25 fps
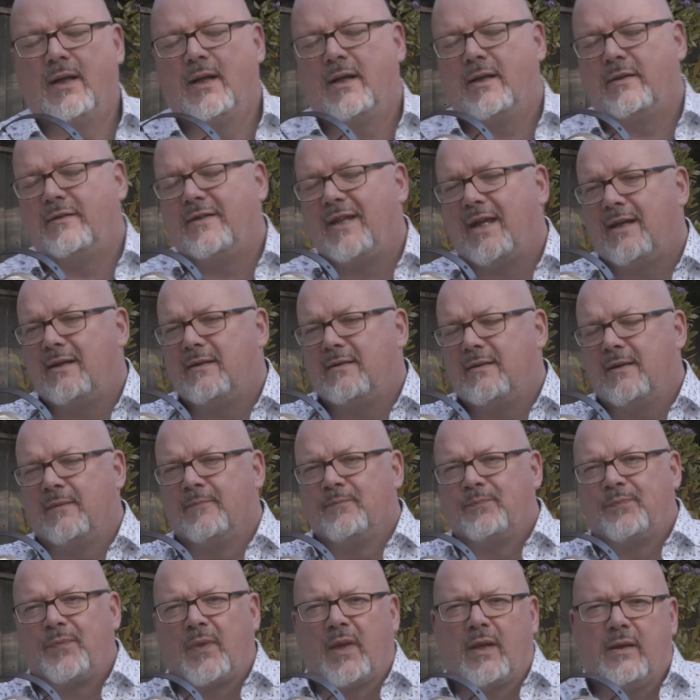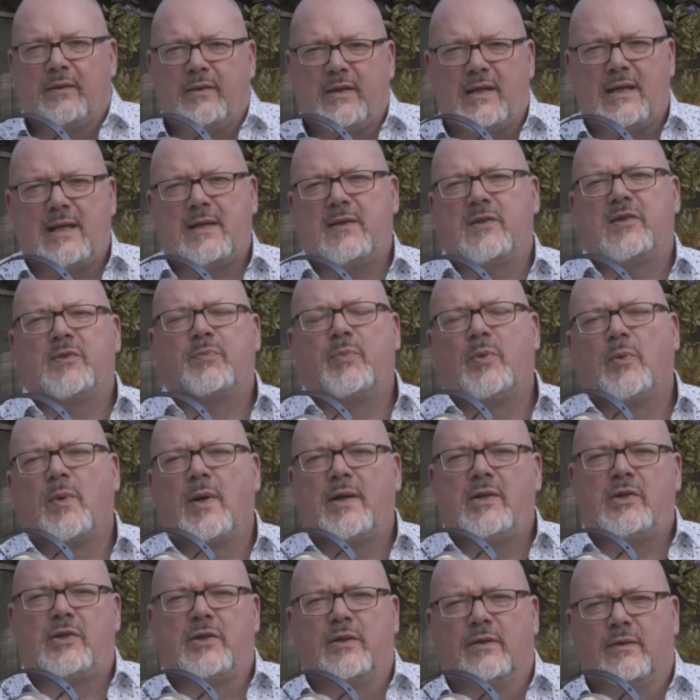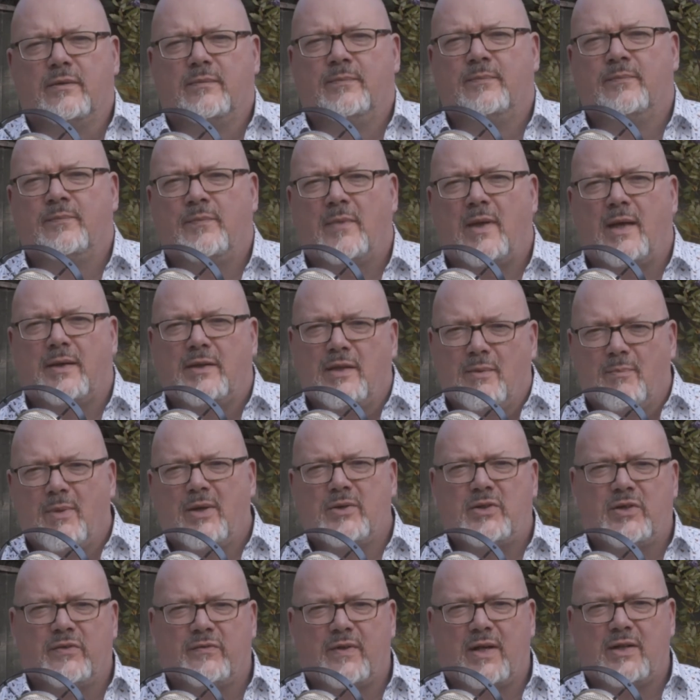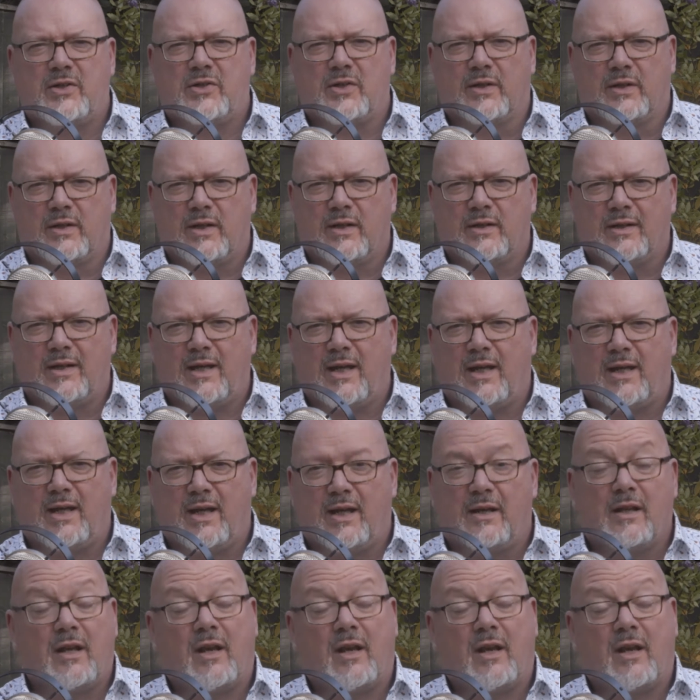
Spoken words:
then the inspiration and the motivation can kick in,